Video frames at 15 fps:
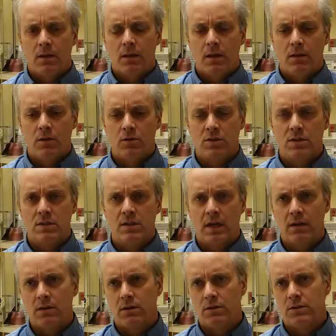and those
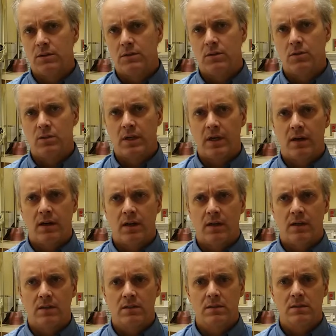centers, those
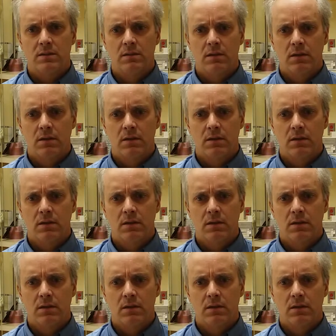areas,